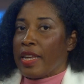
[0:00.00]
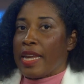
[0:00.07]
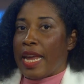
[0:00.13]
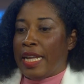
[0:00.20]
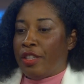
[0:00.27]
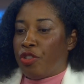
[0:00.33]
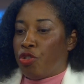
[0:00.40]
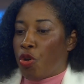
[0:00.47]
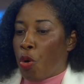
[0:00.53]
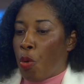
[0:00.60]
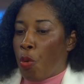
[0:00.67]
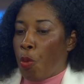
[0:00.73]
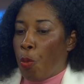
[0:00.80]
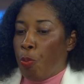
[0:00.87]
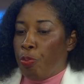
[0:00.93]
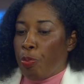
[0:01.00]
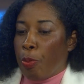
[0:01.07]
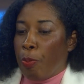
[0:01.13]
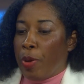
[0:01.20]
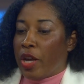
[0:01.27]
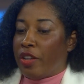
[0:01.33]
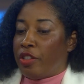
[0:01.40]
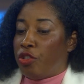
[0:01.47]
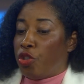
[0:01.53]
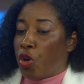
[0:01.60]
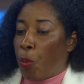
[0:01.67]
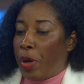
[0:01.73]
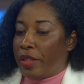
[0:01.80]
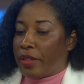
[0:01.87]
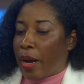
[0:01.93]
And so because it took
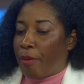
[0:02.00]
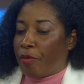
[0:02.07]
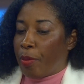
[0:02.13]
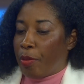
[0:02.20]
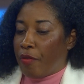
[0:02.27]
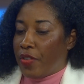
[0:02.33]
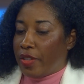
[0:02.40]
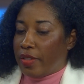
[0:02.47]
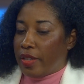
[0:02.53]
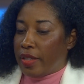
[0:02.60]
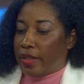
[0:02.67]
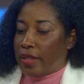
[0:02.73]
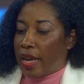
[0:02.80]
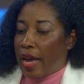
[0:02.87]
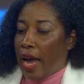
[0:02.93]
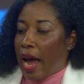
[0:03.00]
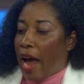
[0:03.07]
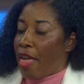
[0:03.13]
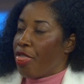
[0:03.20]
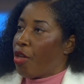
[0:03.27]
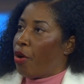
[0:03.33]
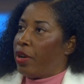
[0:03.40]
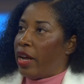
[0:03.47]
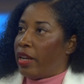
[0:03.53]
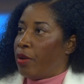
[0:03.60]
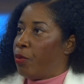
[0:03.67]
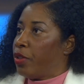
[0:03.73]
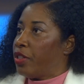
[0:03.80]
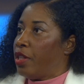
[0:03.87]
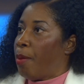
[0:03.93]
away time from the visit, I thought that it
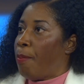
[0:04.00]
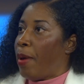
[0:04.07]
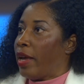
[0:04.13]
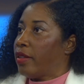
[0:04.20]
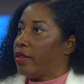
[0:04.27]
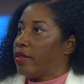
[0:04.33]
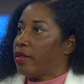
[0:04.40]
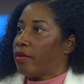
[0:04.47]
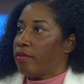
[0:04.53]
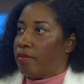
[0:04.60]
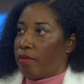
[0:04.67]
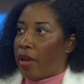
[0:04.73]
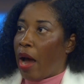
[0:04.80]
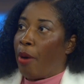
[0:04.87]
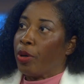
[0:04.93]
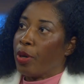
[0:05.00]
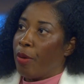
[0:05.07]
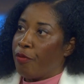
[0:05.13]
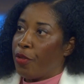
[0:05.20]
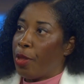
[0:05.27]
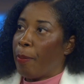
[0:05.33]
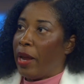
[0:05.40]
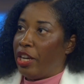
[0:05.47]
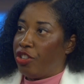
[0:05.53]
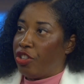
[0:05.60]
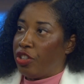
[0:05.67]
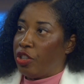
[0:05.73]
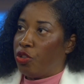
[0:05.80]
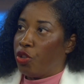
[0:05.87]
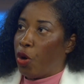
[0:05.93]
wasn't the best outcome for the
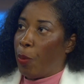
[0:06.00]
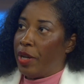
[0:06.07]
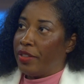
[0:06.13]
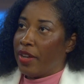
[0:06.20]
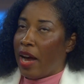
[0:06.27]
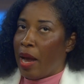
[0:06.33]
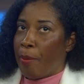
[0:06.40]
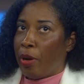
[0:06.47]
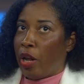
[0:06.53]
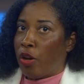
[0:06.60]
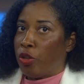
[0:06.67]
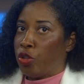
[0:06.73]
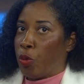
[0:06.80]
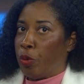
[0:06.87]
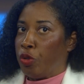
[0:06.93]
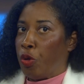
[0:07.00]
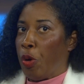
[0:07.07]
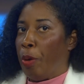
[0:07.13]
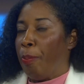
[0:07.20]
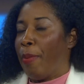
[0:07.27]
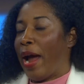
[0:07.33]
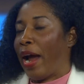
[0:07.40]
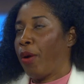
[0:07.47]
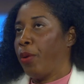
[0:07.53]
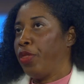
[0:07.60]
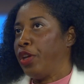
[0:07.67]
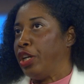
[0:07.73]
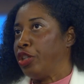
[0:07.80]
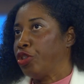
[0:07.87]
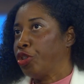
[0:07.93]
patient. It took away time, and I also was going back with
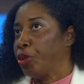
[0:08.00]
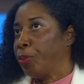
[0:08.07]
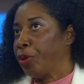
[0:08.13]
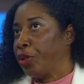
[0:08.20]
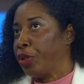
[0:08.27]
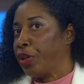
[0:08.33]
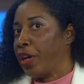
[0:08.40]
the interpreter